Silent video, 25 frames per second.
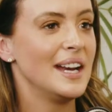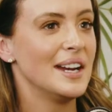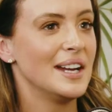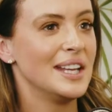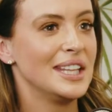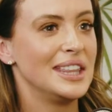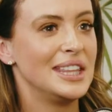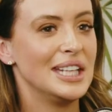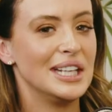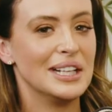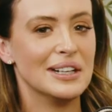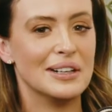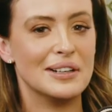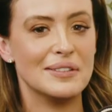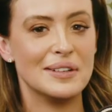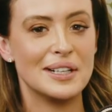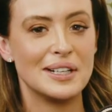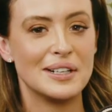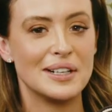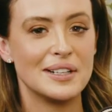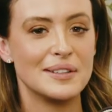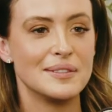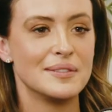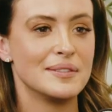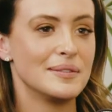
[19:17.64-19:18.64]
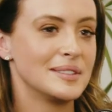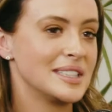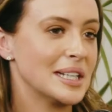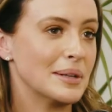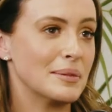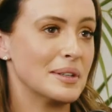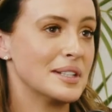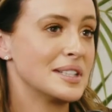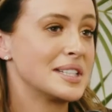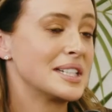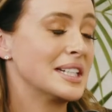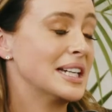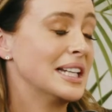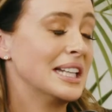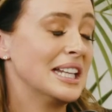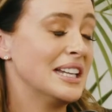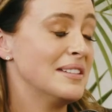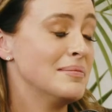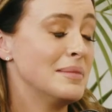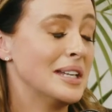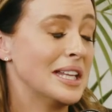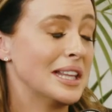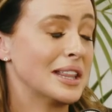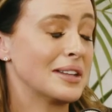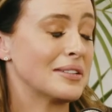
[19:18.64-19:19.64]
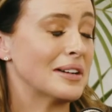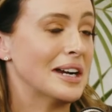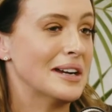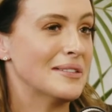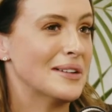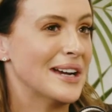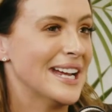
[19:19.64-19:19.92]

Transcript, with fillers: and I think, oh, my God, someone's going to leave me in 3